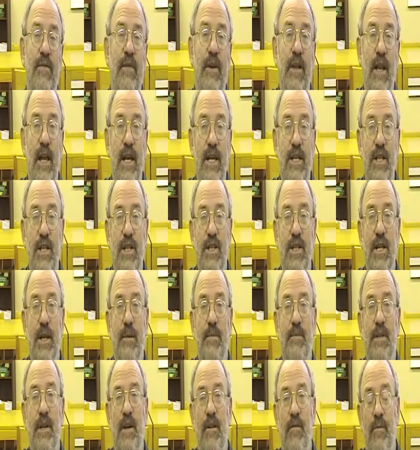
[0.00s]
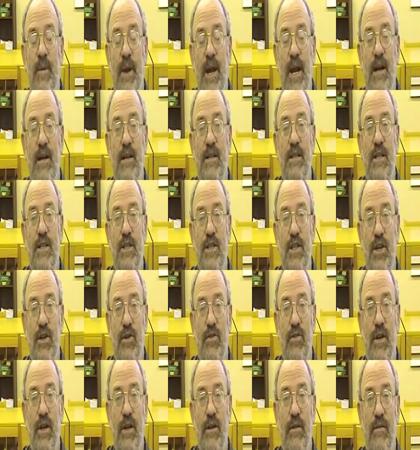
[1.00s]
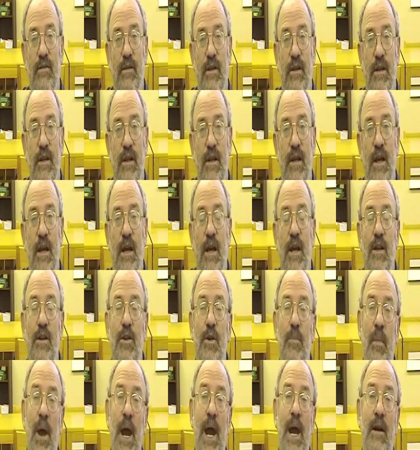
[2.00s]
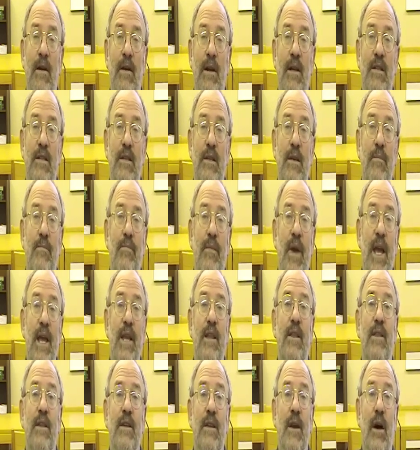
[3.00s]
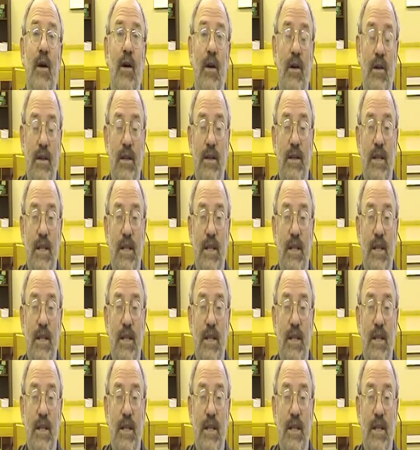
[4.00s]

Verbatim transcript: of relationships of parents and children. Do parents make the, all the